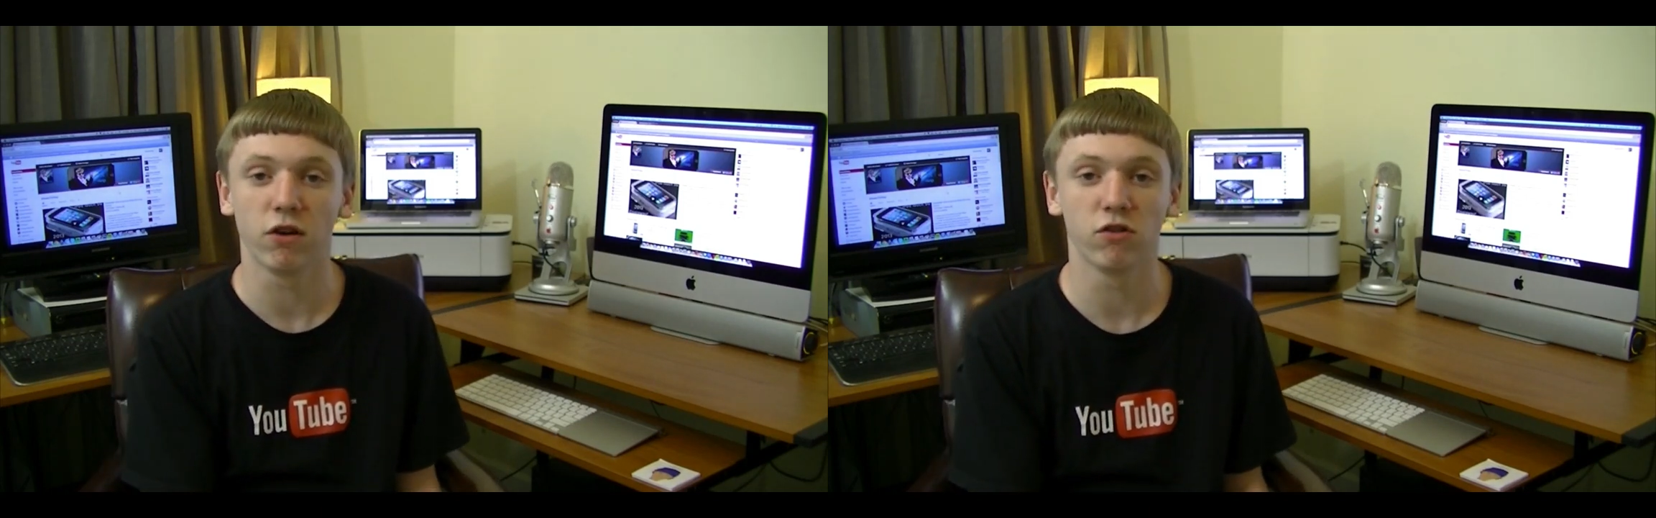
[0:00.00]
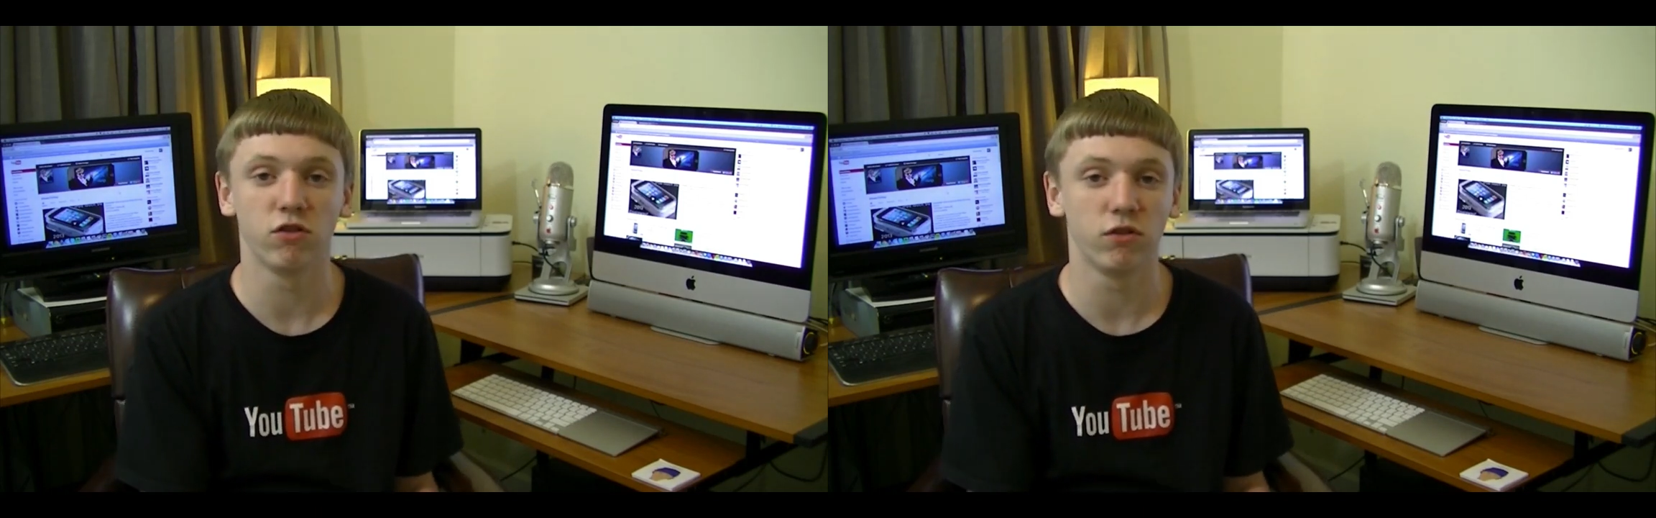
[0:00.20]

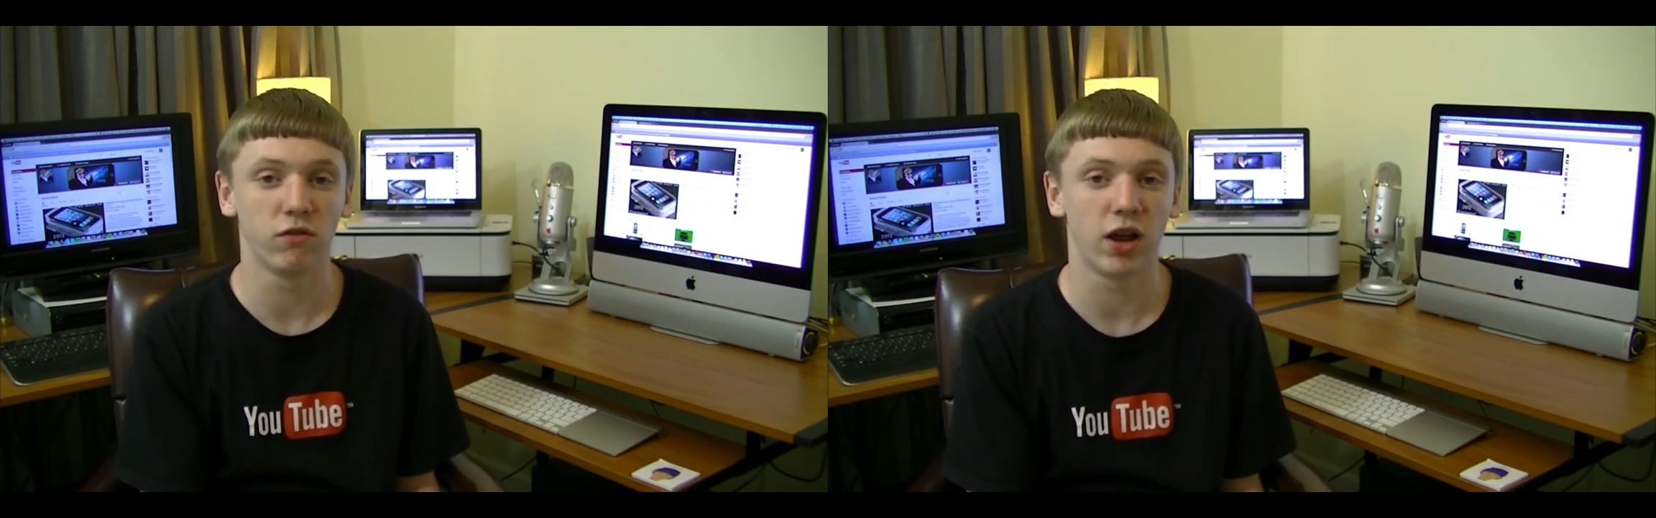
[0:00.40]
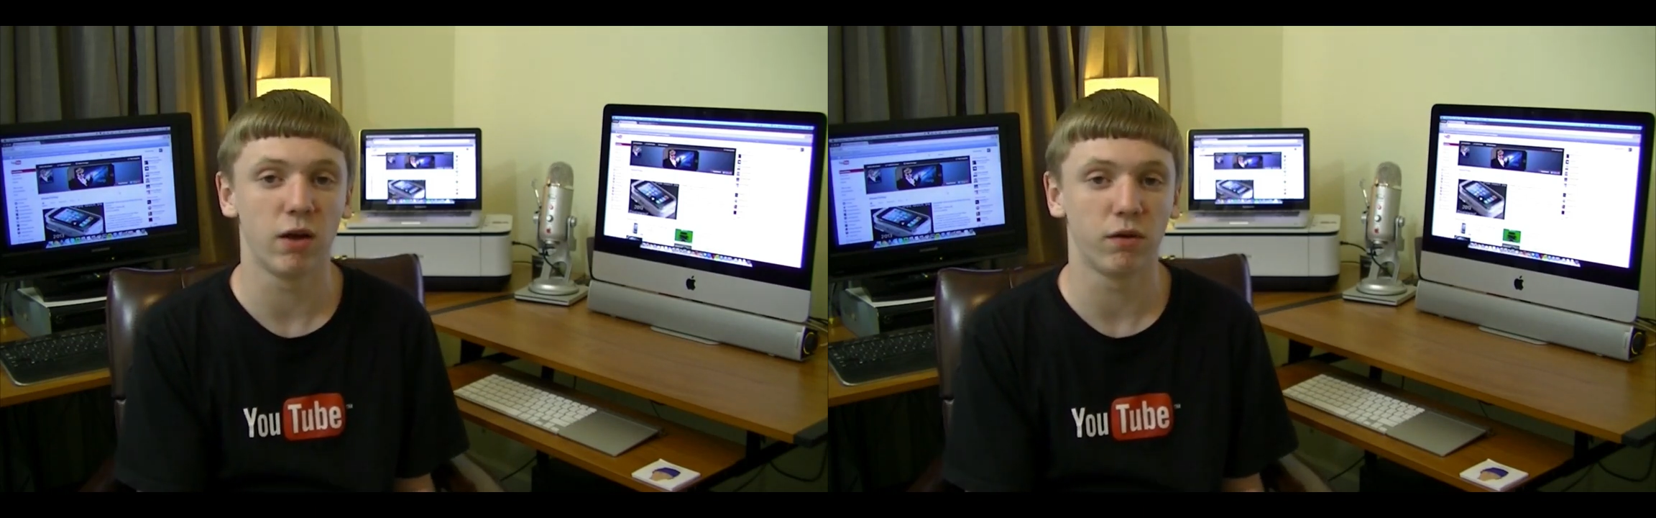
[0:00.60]
versions
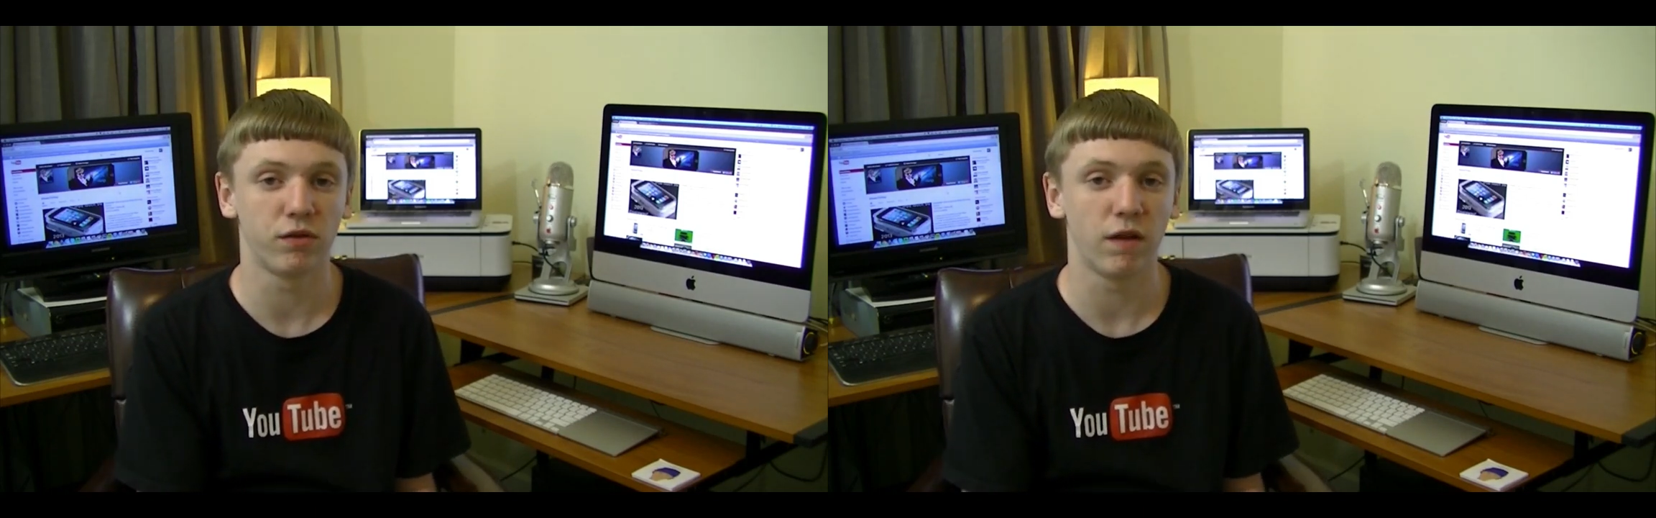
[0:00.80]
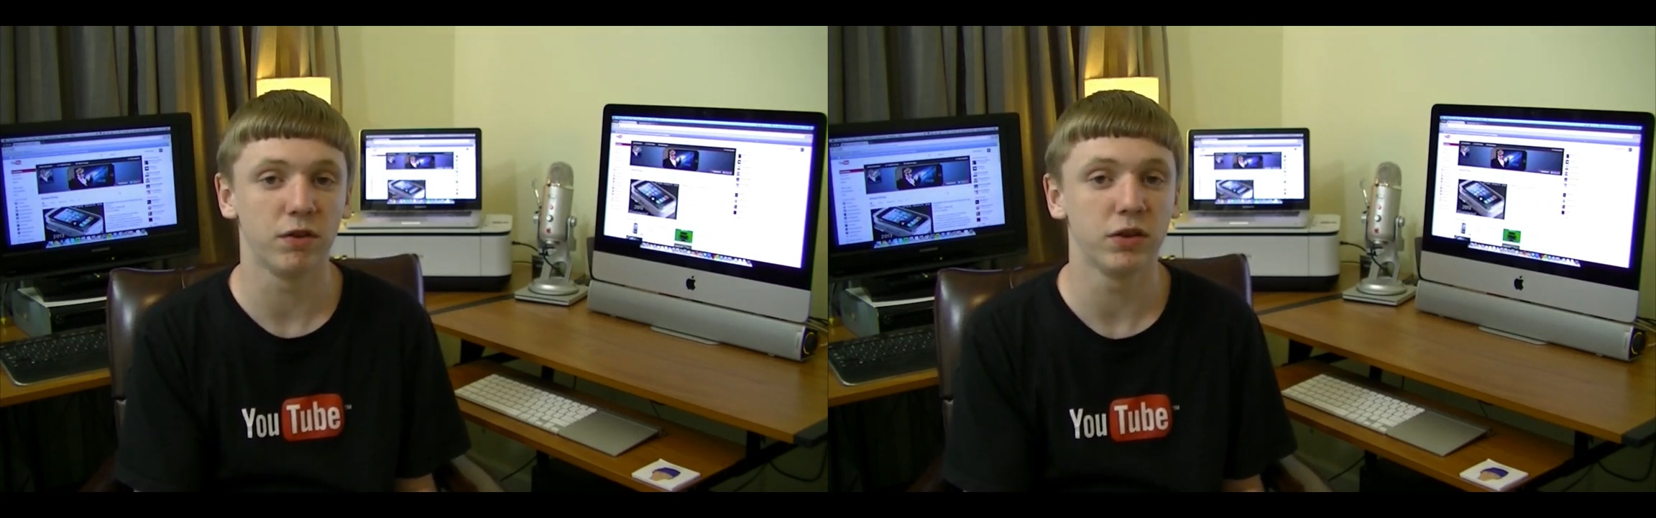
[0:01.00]
of iOS
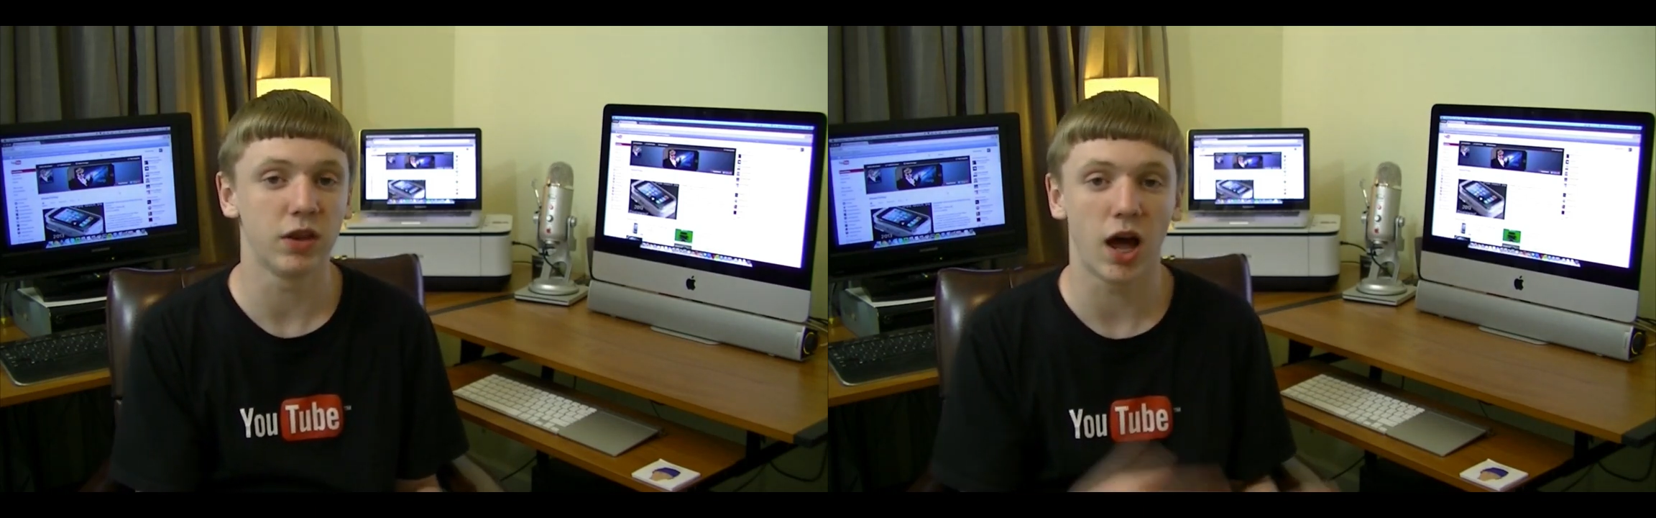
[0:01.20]
7,